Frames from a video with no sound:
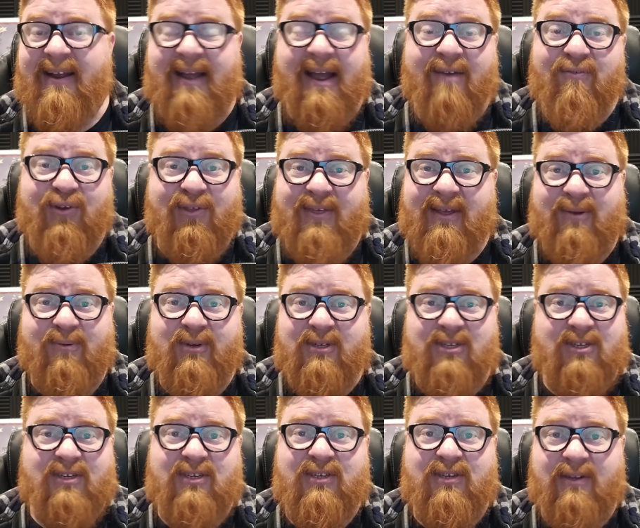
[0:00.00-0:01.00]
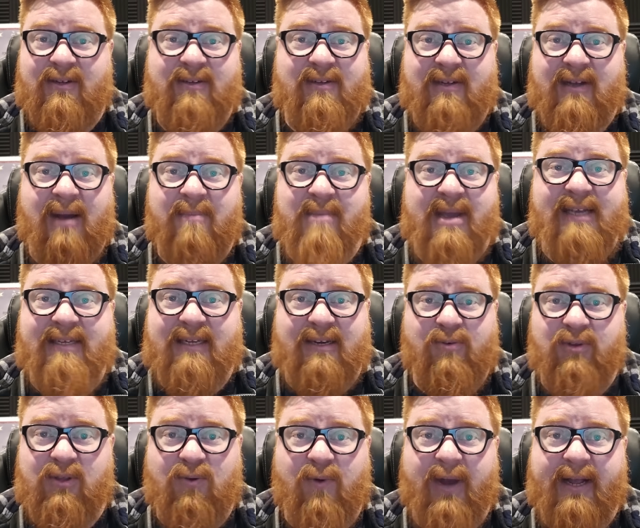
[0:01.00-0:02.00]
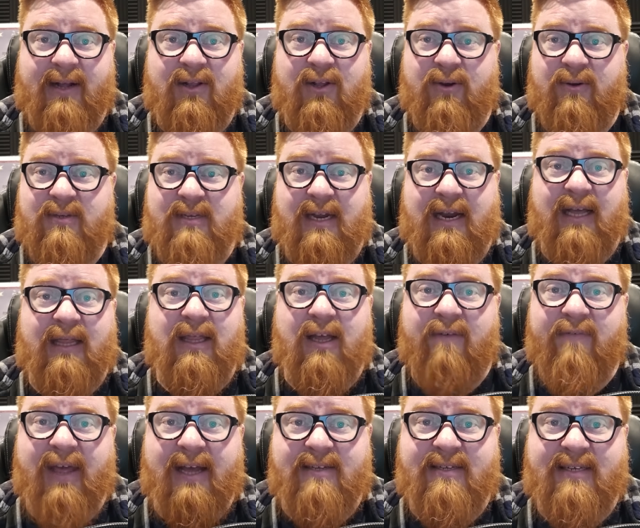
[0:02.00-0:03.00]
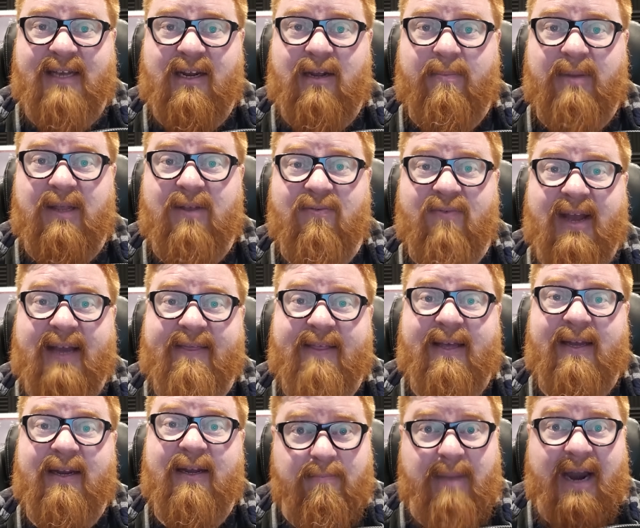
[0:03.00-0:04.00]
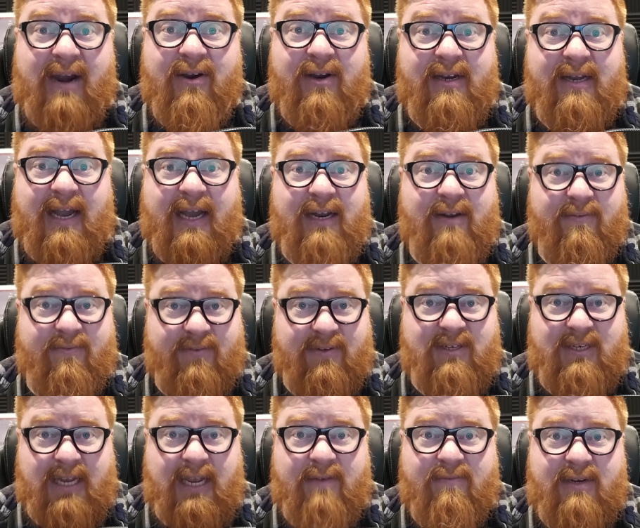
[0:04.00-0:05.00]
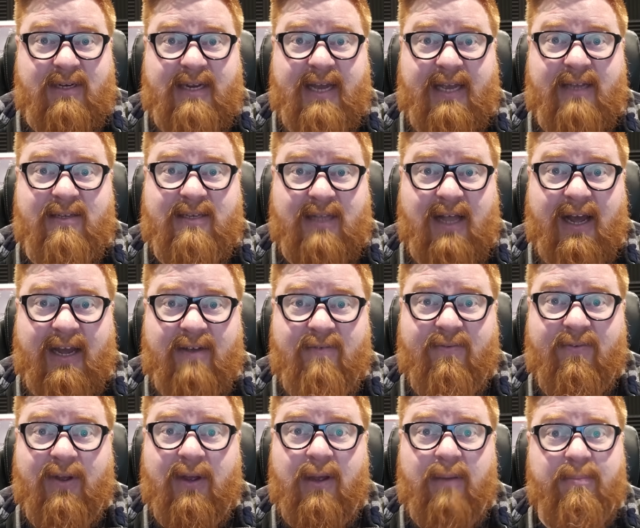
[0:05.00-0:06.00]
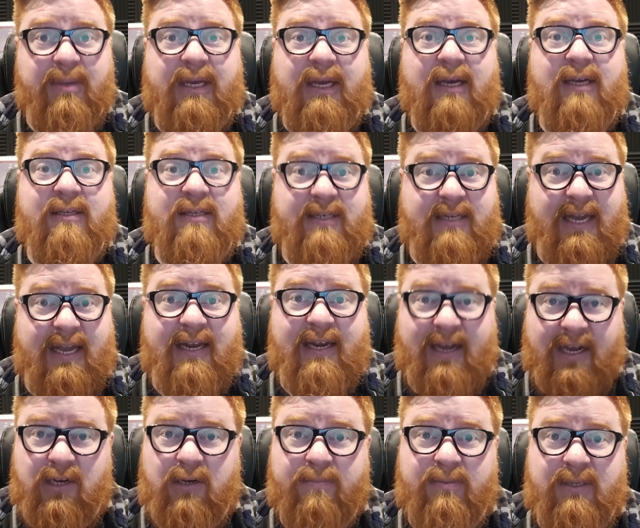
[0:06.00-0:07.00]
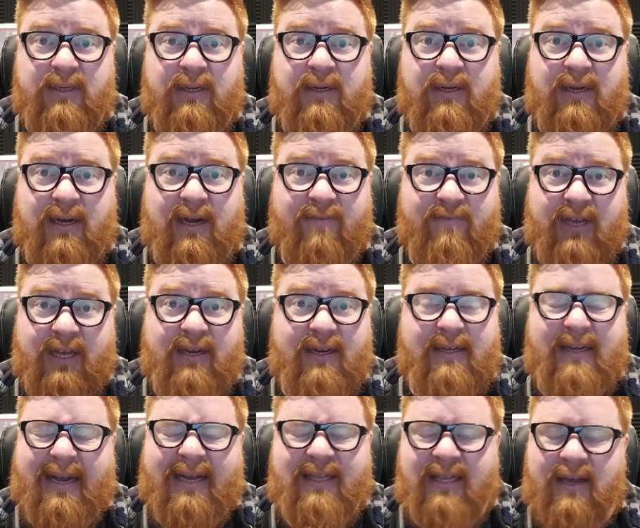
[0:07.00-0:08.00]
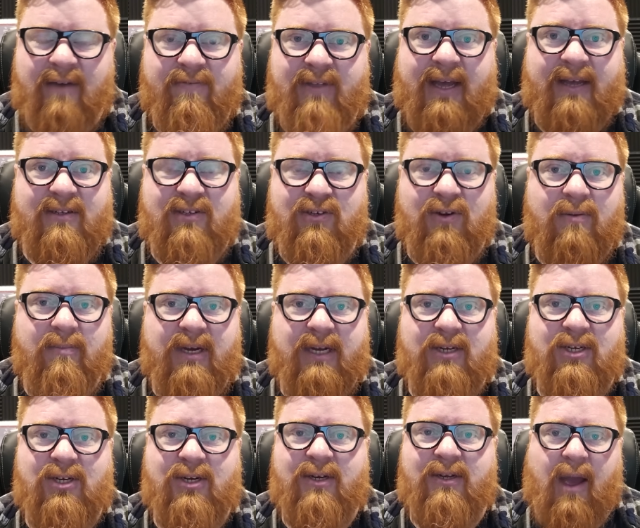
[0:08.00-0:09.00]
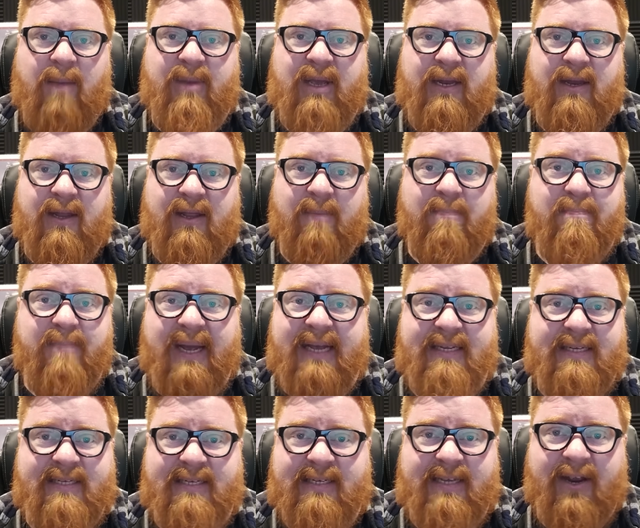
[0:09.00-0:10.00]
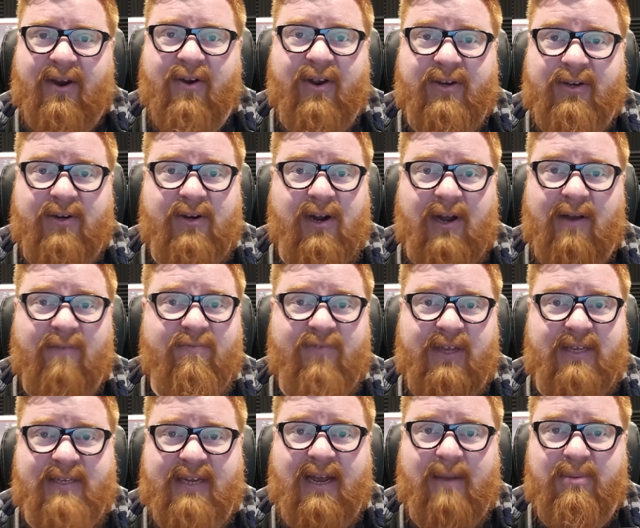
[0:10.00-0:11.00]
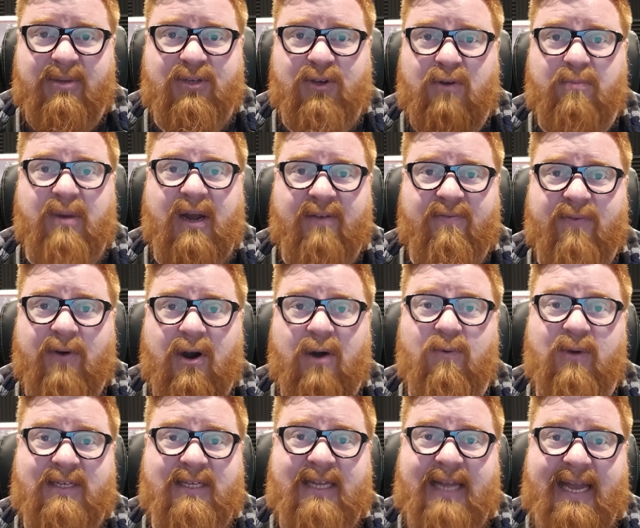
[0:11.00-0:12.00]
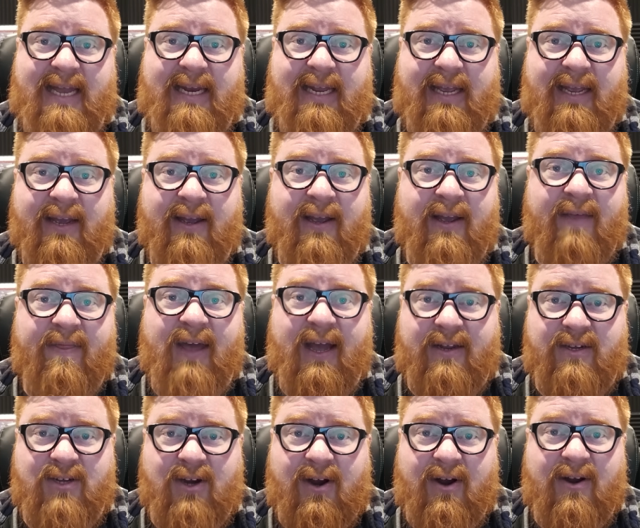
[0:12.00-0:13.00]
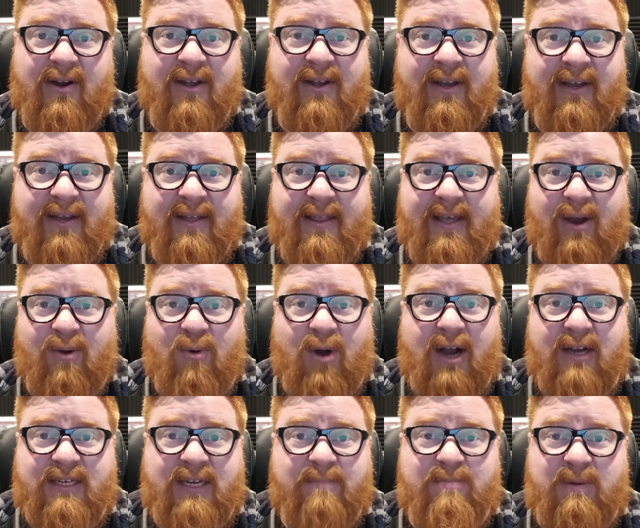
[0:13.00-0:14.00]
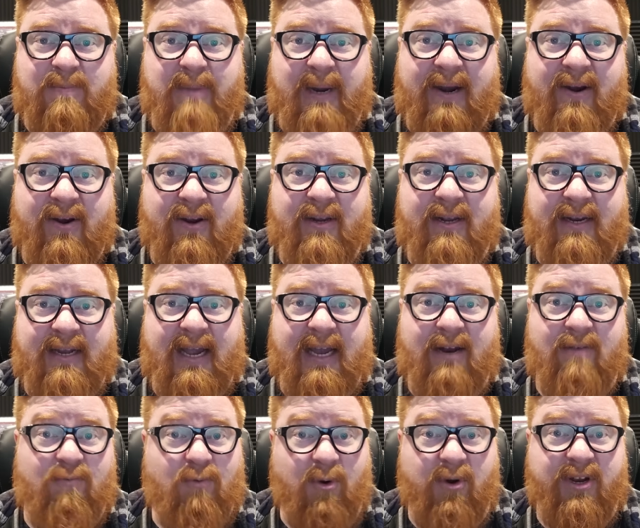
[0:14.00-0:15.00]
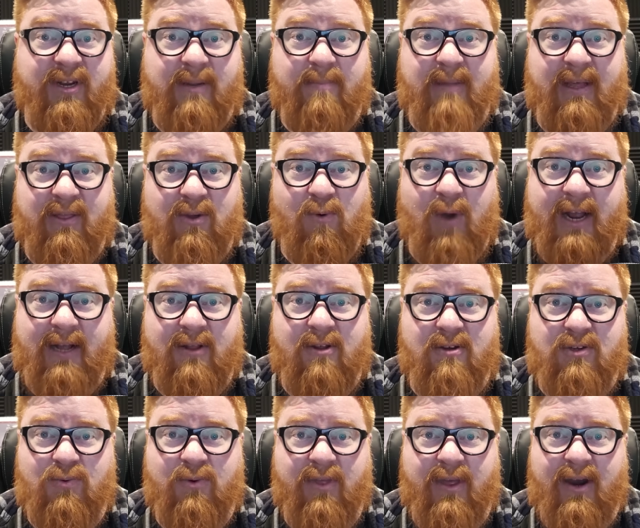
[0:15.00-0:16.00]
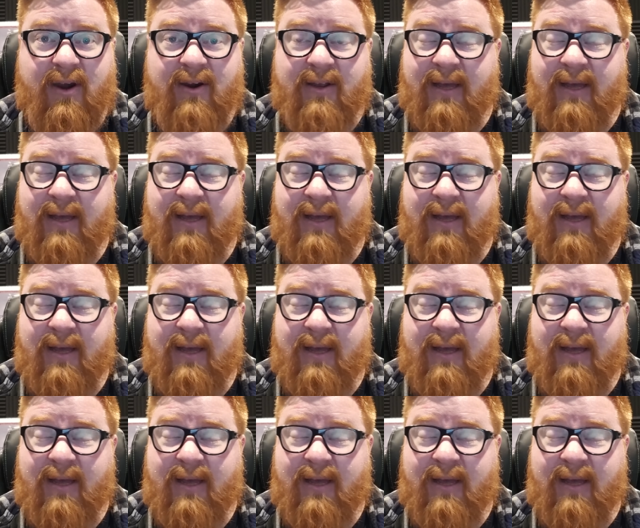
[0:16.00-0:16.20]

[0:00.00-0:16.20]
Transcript: Everything was just amazing with the White Cloaks. And I love that setup. And the fact that Perrin kind of saved Dane's life because Dane helped Avienda. I love that so much. I mean, the best character of this episode by far was Lady, that dog that walked up to Perrin and kind of warned him that the White Cloaks were there.